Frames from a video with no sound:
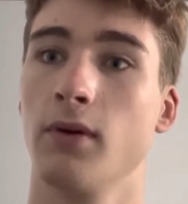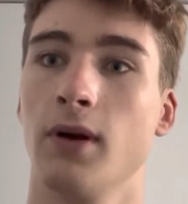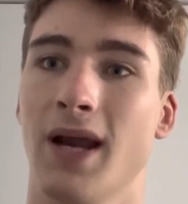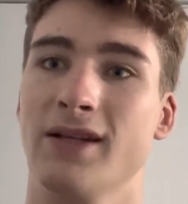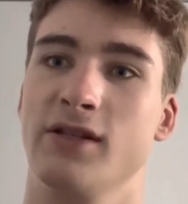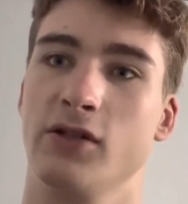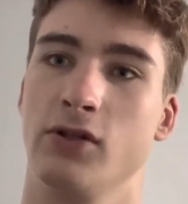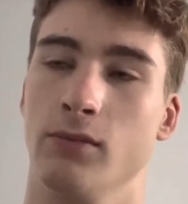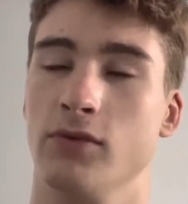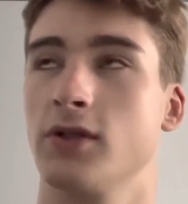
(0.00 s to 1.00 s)
land
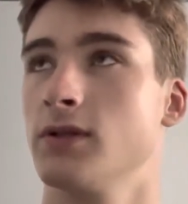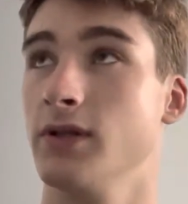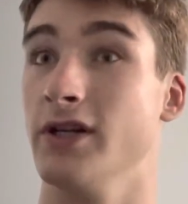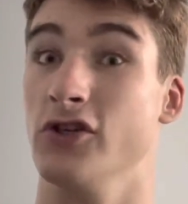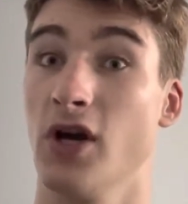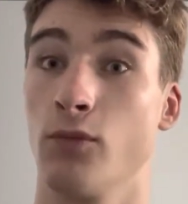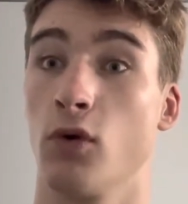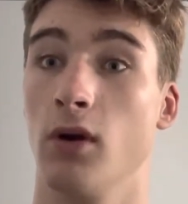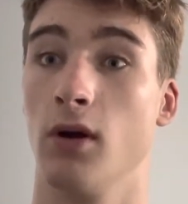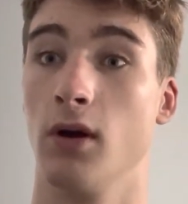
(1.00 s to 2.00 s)
systems in
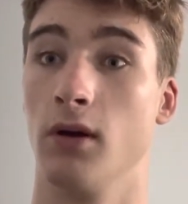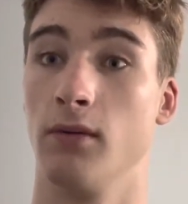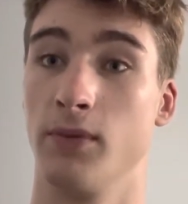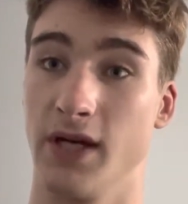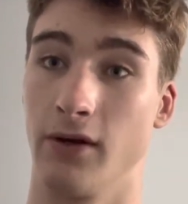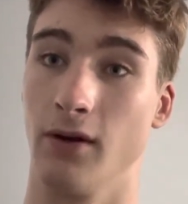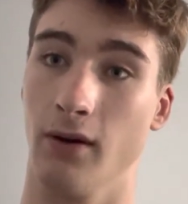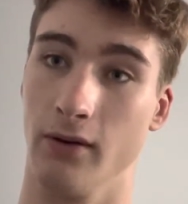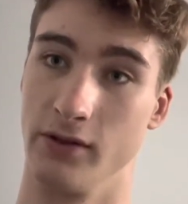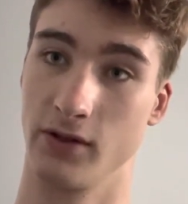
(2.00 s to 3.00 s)
general,
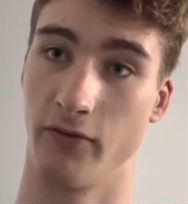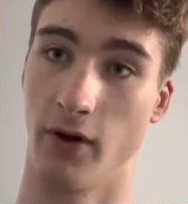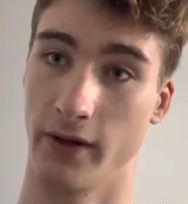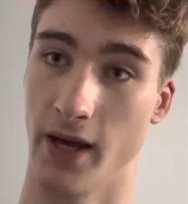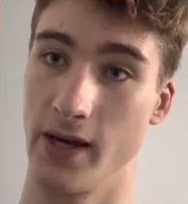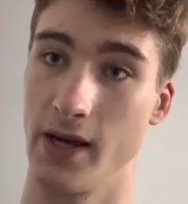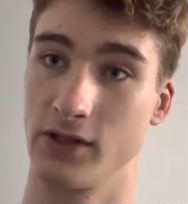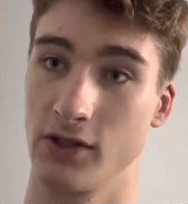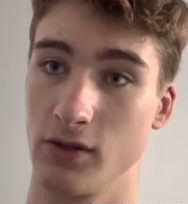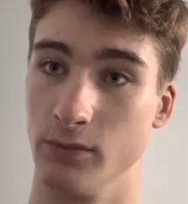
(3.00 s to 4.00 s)
particularly stuff like AA
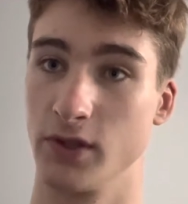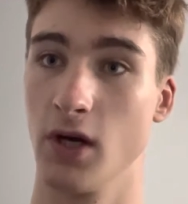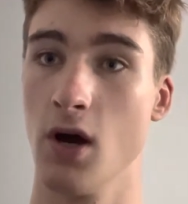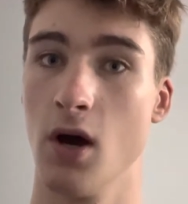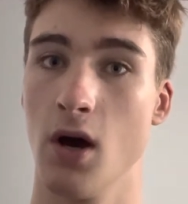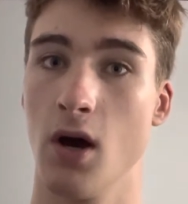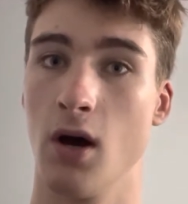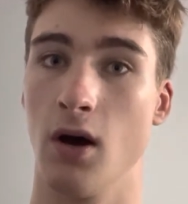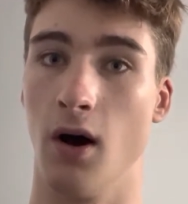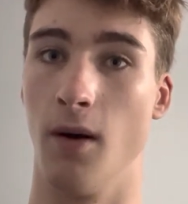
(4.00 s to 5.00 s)
systems,
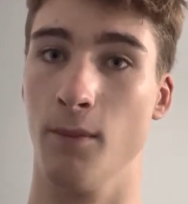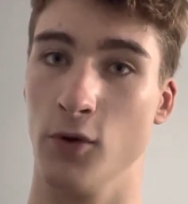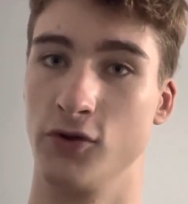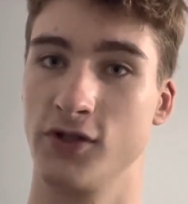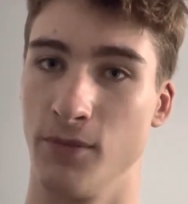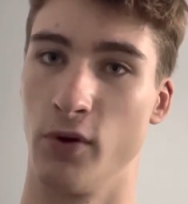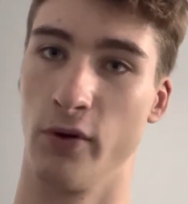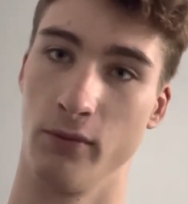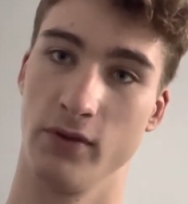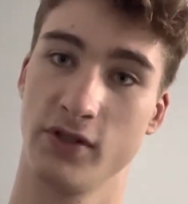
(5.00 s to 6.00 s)
are most
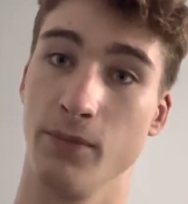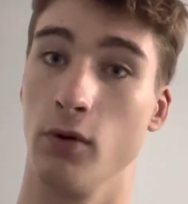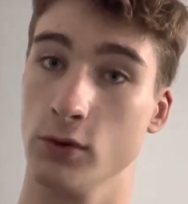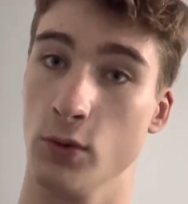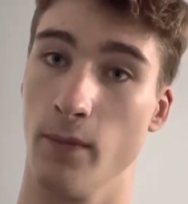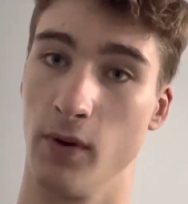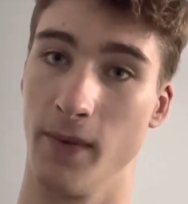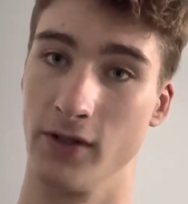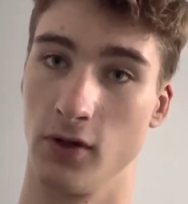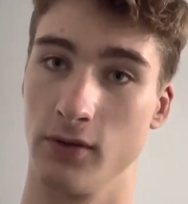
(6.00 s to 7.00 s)
simple to
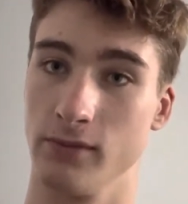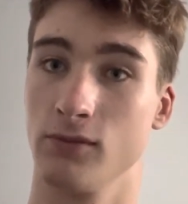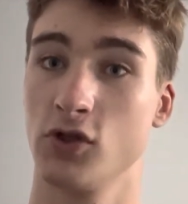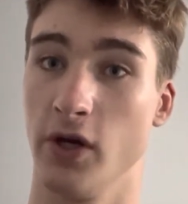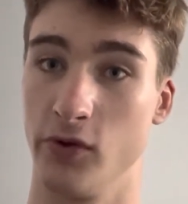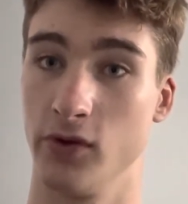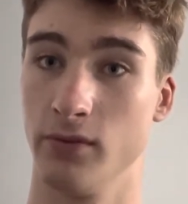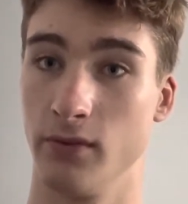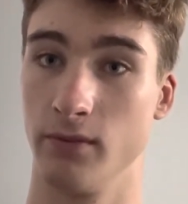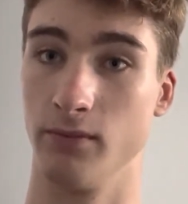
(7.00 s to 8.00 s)
implement on ships
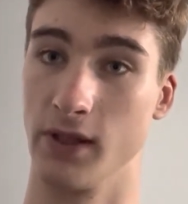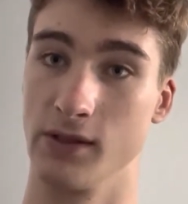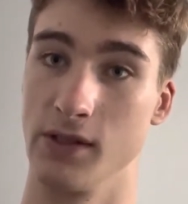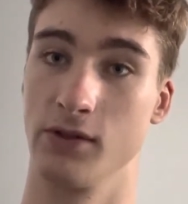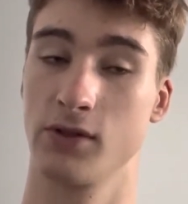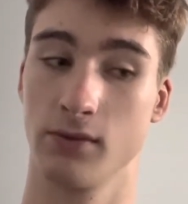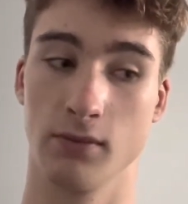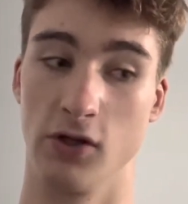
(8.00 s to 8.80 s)
because it's a